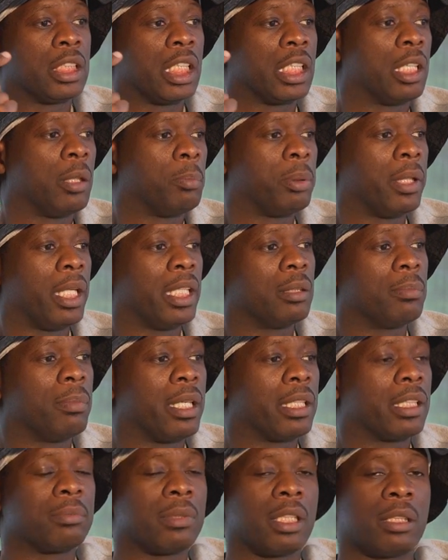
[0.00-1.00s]
They complain
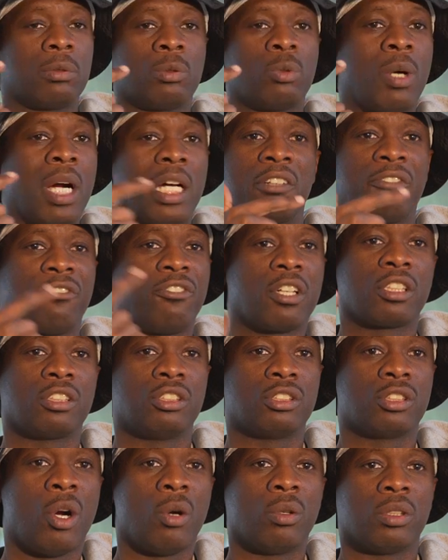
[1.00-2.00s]
about it. I'm like, well, why the
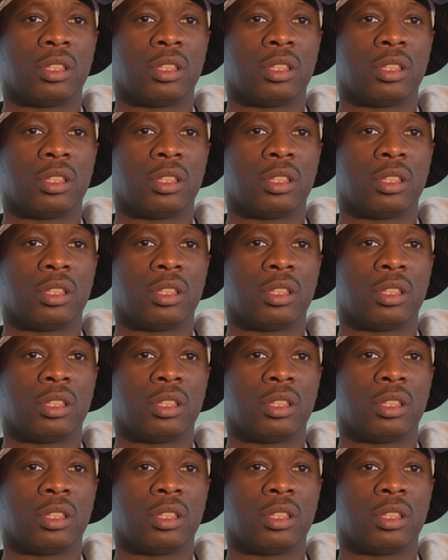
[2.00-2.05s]
fuck are you